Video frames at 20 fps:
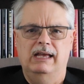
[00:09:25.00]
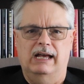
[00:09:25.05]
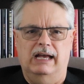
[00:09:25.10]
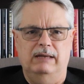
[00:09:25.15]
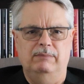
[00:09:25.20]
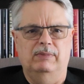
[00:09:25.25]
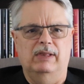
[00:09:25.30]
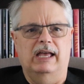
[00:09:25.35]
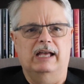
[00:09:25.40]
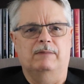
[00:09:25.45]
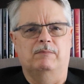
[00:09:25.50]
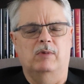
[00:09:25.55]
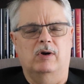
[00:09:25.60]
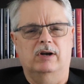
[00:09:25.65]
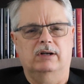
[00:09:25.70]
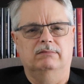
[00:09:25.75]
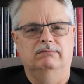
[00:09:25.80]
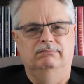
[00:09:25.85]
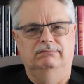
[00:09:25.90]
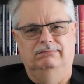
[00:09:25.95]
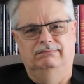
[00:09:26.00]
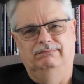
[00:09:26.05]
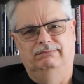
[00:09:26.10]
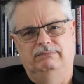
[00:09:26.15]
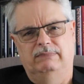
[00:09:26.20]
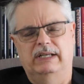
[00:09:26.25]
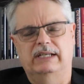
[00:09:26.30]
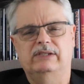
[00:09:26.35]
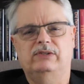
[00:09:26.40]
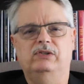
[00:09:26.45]
Hi Blackmark,
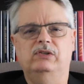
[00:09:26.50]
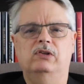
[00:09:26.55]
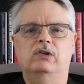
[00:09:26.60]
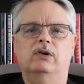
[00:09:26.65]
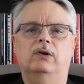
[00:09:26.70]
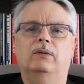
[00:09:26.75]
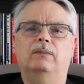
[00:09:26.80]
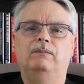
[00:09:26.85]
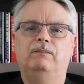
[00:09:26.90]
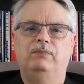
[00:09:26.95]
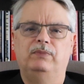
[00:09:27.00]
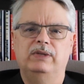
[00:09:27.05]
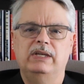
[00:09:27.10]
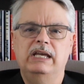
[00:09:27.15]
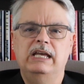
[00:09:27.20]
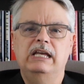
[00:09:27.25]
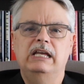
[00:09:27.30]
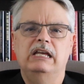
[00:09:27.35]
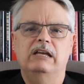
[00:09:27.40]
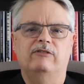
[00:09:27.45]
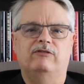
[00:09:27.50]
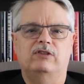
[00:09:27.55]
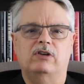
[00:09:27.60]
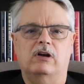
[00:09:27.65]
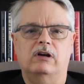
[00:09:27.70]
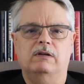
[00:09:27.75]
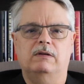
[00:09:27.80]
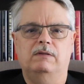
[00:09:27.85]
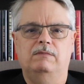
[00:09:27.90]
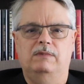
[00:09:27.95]
yes and no. If
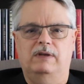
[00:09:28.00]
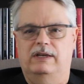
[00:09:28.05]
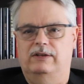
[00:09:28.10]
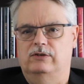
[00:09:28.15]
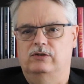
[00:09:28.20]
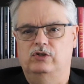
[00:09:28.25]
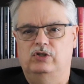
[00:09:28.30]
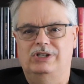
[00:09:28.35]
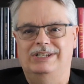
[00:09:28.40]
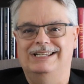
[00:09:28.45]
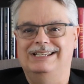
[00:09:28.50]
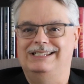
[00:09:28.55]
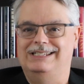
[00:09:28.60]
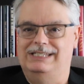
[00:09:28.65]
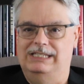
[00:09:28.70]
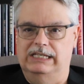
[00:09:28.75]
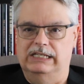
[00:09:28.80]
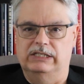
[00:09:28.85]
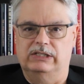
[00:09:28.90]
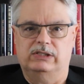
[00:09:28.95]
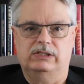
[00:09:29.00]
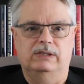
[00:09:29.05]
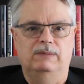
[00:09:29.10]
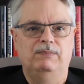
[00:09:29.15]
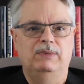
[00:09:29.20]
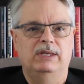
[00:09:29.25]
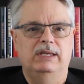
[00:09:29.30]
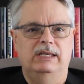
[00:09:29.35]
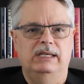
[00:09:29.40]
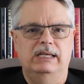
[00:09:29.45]
dark energy exists,
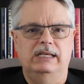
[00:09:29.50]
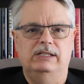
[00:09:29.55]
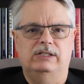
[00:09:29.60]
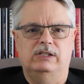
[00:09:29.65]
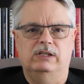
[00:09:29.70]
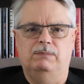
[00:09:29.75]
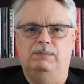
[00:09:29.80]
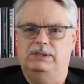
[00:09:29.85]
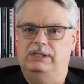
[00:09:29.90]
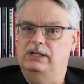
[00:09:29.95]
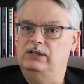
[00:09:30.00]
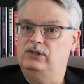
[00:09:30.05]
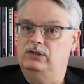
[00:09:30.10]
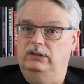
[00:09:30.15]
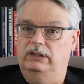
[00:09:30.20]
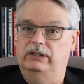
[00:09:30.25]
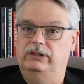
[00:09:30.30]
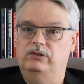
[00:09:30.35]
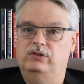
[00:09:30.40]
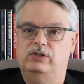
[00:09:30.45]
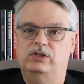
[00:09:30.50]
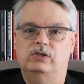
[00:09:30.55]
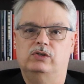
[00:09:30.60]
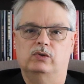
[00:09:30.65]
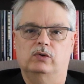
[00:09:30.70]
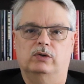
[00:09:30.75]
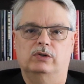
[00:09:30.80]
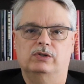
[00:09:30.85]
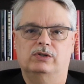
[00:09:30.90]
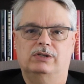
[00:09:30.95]
it's a potential energy
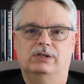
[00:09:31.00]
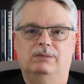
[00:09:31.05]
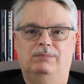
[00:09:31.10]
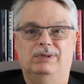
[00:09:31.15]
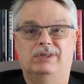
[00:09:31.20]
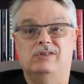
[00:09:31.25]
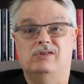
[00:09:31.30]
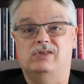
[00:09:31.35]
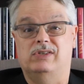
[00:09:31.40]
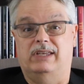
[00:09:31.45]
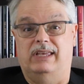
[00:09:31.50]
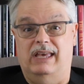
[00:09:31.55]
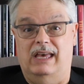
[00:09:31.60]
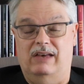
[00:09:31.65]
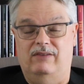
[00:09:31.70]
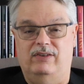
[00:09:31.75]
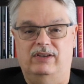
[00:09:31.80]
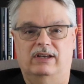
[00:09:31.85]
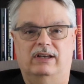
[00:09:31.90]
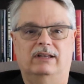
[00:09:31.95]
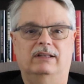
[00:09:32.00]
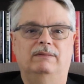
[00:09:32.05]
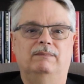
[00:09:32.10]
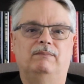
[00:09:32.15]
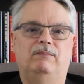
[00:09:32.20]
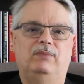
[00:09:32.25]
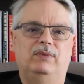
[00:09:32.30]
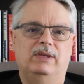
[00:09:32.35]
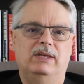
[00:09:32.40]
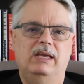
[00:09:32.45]
source, but there's a caveat.
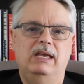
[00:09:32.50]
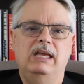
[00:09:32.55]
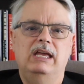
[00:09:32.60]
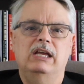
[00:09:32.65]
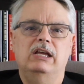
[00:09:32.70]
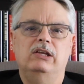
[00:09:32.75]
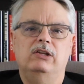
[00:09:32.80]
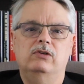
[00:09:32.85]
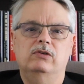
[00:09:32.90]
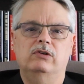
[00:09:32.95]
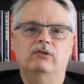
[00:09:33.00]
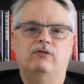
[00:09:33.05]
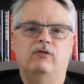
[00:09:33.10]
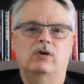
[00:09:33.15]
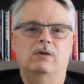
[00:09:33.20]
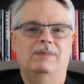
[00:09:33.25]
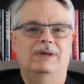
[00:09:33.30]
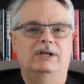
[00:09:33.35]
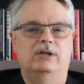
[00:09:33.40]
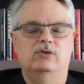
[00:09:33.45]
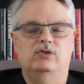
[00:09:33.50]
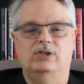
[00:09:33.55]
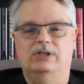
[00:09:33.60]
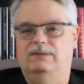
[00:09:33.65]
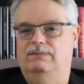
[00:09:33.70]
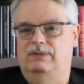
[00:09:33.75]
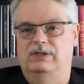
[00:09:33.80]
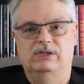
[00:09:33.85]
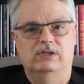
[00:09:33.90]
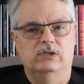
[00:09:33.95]
Uniform
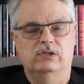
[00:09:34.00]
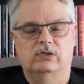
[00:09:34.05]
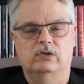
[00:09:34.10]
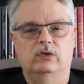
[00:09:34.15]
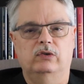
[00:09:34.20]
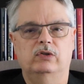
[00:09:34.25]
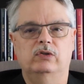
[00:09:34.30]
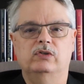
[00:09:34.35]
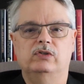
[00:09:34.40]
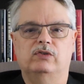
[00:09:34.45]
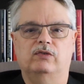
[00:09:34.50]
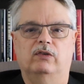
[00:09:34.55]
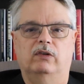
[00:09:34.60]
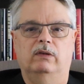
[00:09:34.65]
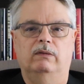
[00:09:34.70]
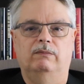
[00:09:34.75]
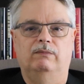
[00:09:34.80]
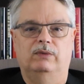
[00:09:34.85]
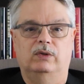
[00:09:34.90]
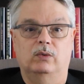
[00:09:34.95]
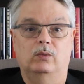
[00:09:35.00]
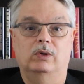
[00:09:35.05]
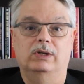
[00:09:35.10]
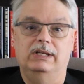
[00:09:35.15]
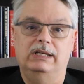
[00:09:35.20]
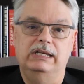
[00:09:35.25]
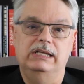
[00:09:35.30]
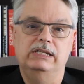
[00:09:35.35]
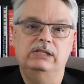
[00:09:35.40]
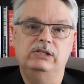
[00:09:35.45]
energy isn't so useful.
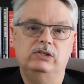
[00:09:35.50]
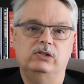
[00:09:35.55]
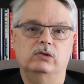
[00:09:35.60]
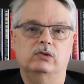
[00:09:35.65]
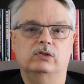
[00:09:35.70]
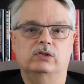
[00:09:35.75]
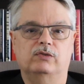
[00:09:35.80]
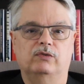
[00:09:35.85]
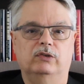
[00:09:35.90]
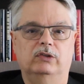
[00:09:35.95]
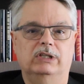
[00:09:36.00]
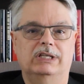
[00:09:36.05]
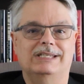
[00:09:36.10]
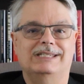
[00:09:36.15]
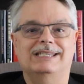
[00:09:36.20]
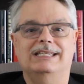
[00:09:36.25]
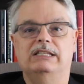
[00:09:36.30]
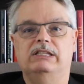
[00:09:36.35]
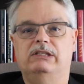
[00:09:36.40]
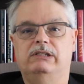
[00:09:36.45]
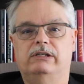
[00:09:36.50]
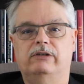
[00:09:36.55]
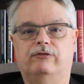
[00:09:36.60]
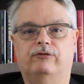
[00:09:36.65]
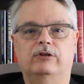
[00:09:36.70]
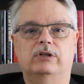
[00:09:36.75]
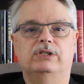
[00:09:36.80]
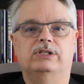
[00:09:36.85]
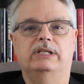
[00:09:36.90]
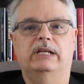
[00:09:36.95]
What is useful is a
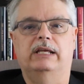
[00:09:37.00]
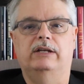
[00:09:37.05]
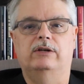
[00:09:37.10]
difference in